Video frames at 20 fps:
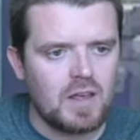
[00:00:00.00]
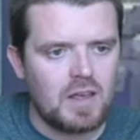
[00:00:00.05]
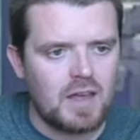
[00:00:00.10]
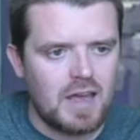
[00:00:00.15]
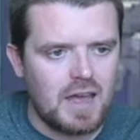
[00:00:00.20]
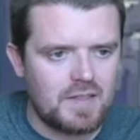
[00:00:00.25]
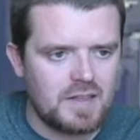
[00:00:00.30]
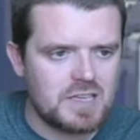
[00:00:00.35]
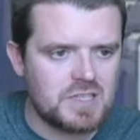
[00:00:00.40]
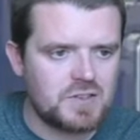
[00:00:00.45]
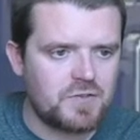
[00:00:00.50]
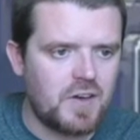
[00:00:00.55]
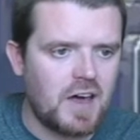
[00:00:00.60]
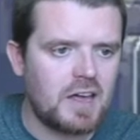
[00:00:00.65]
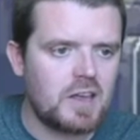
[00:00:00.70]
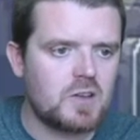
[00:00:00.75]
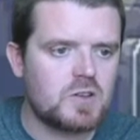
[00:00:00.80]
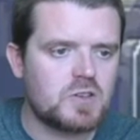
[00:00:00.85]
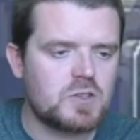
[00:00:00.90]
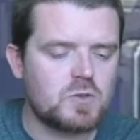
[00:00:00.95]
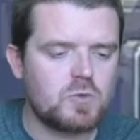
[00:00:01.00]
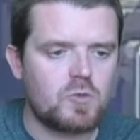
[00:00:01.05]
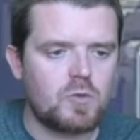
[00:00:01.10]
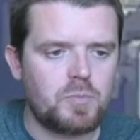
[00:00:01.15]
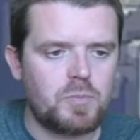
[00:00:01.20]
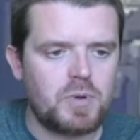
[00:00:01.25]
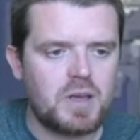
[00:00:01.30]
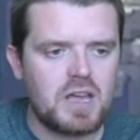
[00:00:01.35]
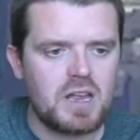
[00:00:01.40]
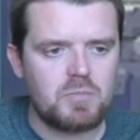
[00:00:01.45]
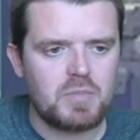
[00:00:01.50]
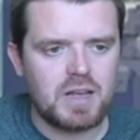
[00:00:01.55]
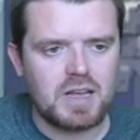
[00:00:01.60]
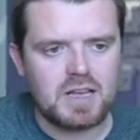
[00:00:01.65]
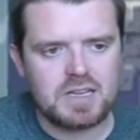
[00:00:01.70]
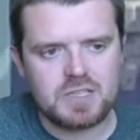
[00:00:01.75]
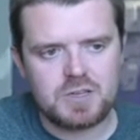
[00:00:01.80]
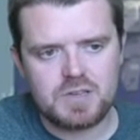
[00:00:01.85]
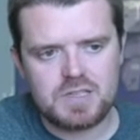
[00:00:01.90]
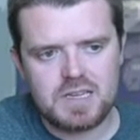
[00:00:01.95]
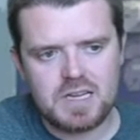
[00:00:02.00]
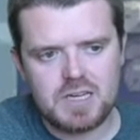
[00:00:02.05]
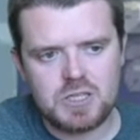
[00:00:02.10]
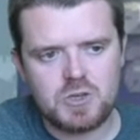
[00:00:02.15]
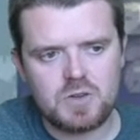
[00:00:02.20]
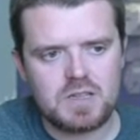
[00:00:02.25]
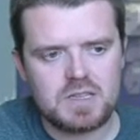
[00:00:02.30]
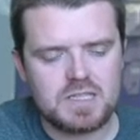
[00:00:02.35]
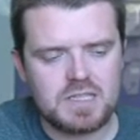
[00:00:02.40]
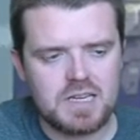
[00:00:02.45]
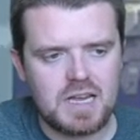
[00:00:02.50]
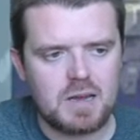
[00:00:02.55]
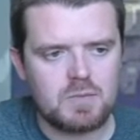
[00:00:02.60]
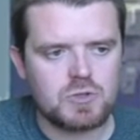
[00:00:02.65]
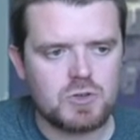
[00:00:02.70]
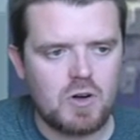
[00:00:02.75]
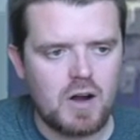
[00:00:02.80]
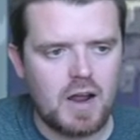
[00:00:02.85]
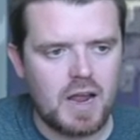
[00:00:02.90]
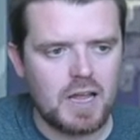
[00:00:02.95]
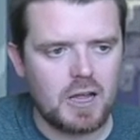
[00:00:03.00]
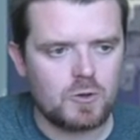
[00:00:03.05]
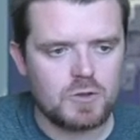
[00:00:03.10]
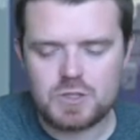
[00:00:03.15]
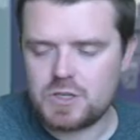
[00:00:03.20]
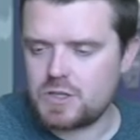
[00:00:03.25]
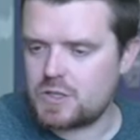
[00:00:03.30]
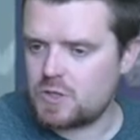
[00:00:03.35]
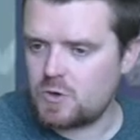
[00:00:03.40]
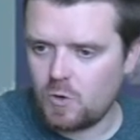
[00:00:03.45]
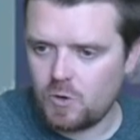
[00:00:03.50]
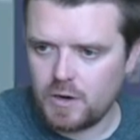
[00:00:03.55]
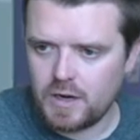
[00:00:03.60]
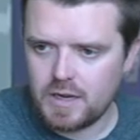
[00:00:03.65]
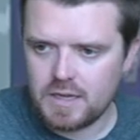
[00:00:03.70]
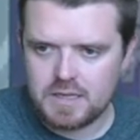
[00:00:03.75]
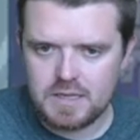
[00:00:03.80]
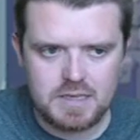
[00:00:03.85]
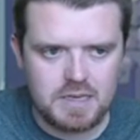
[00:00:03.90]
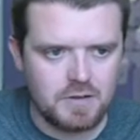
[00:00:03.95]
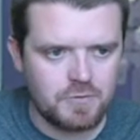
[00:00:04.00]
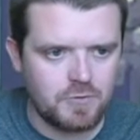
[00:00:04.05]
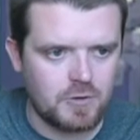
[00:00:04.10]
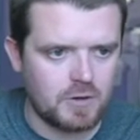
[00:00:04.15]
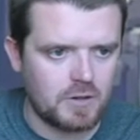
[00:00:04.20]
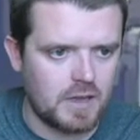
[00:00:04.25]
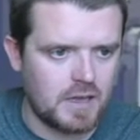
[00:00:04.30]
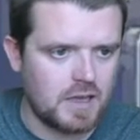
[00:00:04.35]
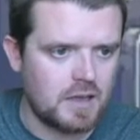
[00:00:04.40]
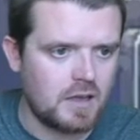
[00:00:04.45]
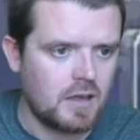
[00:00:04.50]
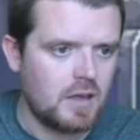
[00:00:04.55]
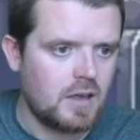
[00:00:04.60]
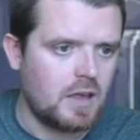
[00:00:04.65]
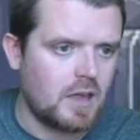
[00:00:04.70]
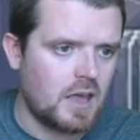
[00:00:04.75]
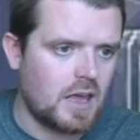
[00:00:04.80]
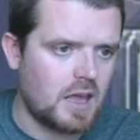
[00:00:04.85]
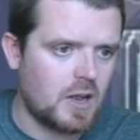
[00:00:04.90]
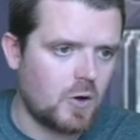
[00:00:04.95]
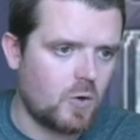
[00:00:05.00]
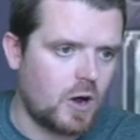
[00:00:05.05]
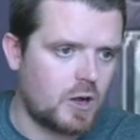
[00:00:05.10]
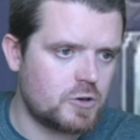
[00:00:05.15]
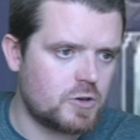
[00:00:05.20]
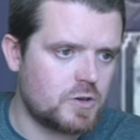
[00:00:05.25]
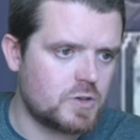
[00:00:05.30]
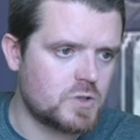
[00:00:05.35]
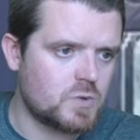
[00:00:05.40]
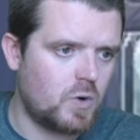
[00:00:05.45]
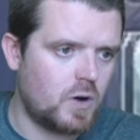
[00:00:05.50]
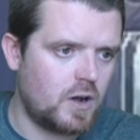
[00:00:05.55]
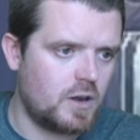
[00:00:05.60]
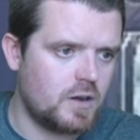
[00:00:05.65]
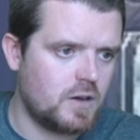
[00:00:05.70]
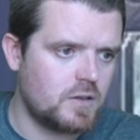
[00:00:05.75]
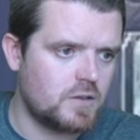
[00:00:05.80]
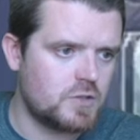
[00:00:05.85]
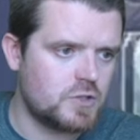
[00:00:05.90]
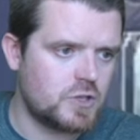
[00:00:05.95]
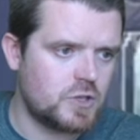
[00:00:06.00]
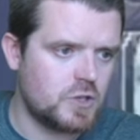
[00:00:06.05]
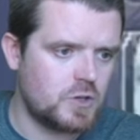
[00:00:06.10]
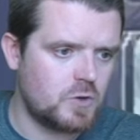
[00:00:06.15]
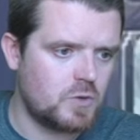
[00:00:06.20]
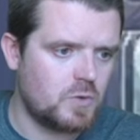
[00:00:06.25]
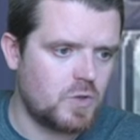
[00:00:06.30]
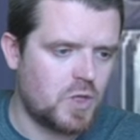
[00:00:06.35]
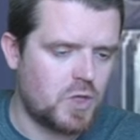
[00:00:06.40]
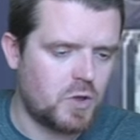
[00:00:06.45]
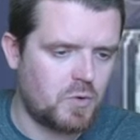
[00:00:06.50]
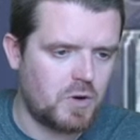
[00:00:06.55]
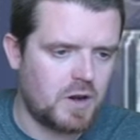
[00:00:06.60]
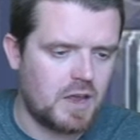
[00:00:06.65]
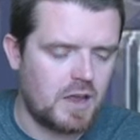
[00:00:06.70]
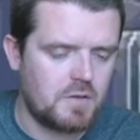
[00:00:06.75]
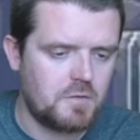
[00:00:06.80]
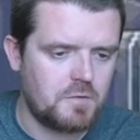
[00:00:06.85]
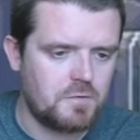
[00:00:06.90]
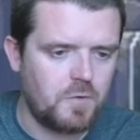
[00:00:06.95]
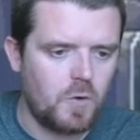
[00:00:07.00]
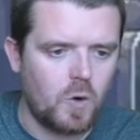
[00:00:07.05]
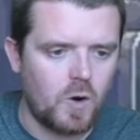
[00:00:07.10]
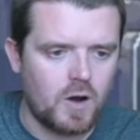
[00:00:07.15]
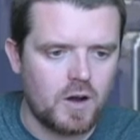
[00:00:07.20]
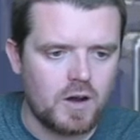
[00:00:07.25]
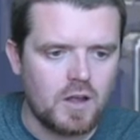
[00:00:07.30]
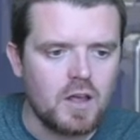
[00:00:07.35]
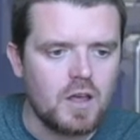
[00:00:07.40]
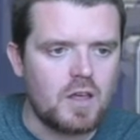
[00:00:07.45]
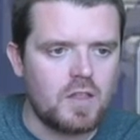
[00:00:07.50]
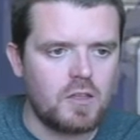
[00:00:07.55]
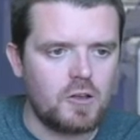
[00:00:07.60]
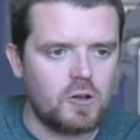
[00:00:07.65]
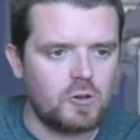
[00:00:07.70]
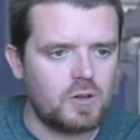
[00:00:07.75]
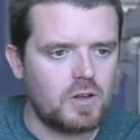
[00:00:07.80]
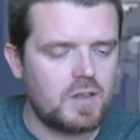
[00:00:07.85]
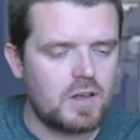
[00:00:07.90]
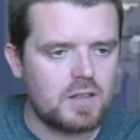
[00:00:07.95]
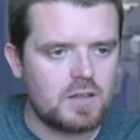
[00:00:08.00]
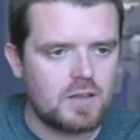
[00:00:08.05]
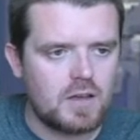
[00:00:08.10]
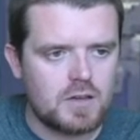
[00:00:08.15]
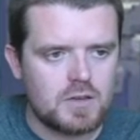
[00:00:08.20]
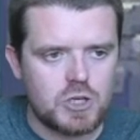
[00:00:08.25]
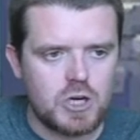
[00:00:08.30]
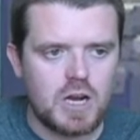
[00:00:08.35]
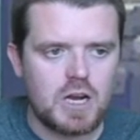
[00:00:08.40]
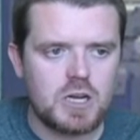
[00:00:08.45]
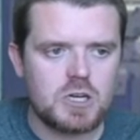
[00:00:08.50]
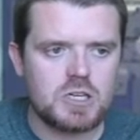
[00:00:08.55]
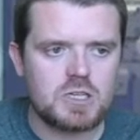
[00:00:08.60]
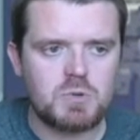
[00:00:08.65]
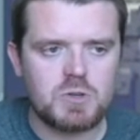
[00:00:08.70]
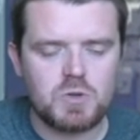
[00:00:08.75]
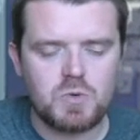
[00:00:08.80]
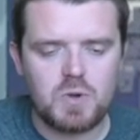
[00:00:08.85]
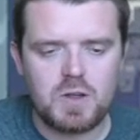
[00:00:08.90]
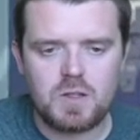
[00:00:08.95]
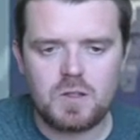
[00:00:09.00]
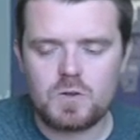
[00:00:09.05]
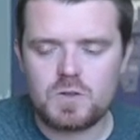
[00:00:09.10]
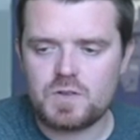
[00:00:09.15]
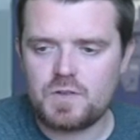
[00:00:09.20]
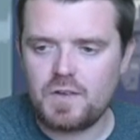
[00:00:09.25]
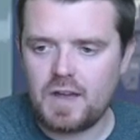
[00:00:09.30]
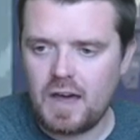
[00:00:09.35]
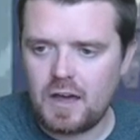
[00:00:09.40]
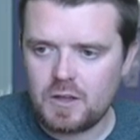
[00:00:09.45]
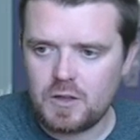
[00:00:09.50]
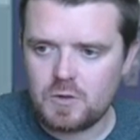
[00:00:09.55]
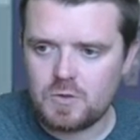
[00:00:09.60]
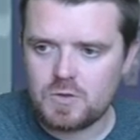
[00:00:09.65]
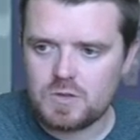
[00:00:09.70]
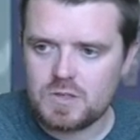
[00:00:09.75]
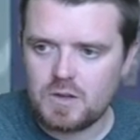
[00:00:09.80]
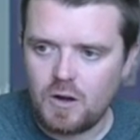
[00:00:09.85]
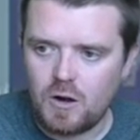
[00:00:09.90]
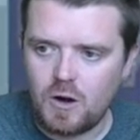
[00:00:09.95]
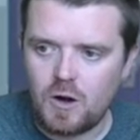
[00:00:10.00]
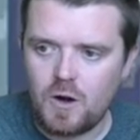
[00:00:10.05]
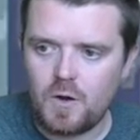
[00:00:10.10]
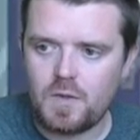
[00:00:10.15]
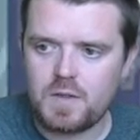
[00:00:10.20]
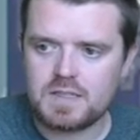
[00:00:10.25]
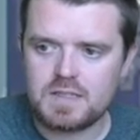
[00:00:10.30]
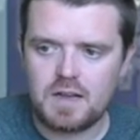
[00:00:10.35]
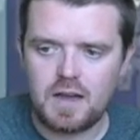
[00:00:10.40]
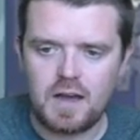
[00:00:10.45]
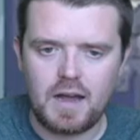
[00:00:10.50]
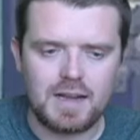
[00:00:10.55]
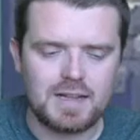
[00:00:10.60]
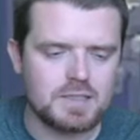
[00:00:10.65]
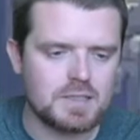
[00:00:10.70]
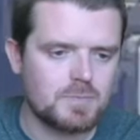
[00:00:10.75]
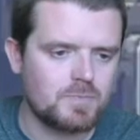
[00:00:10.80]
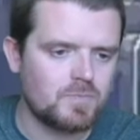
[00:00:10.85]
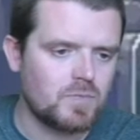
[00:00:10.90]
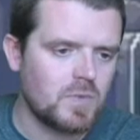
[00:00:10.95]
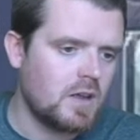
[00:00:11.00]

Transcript: And these values will repeat because they're essentially the same triangles, just oriented differently in quadrants 1, 2, 3, and 4. The only thing that changes between those values are the signs.